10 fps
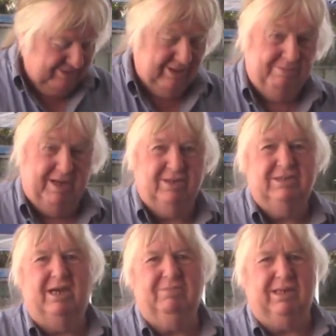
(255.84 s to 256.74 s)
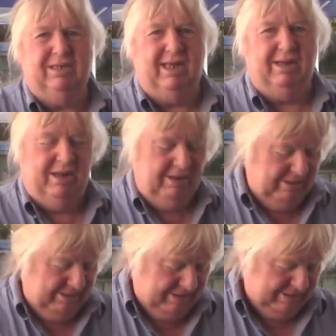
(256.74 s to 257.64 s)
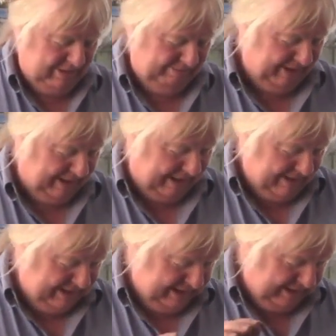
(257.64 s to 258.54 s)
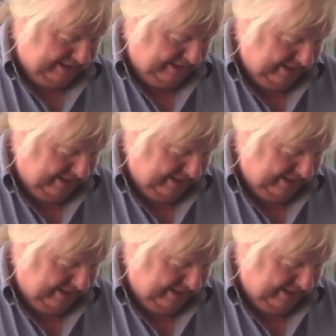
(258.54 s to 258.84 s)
of doing all the bolts up, getting that sort of bell housing